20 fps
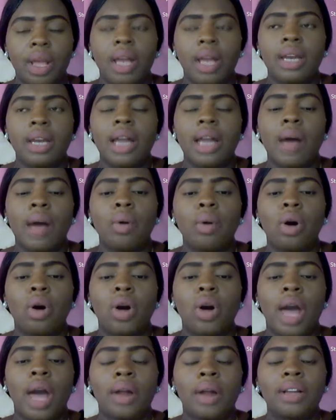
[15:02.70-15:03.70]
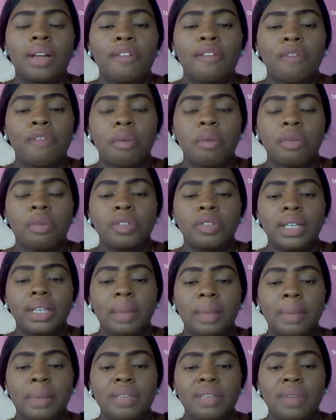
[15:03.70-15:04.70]
Now, another form of
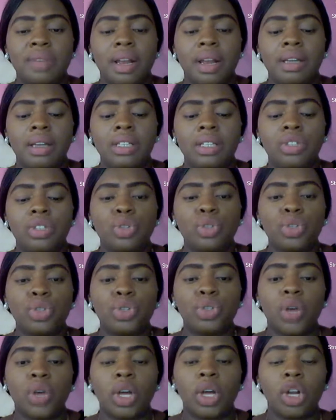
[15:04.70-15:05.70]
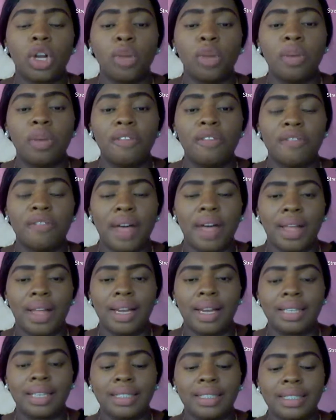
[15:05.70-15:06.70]
gender-based violence is socioeconomic
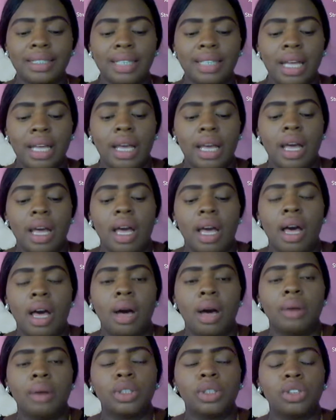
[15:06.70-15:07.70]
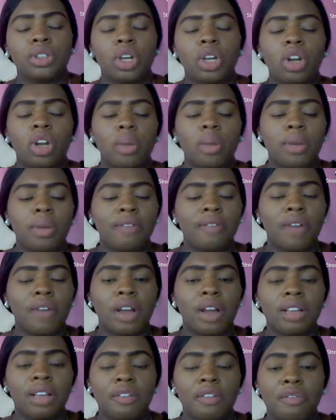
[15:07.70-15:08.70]
violence. Socioeconomic
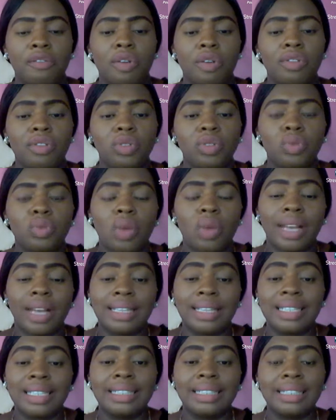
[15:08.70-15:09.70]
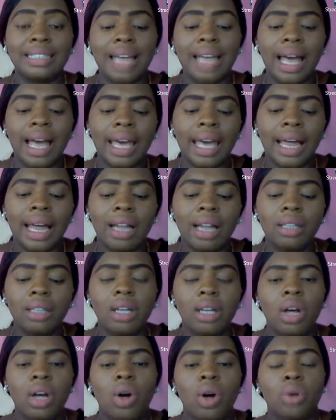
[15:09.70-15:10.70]
violence involves where there's a
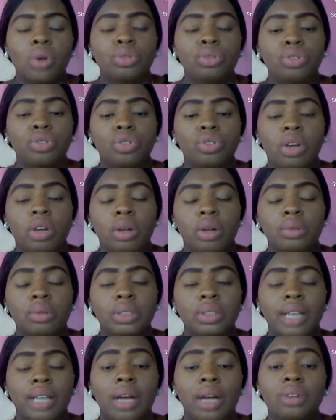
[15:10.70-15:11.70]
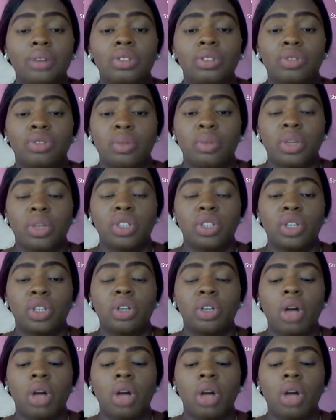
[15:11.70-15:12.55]
denial or discrimination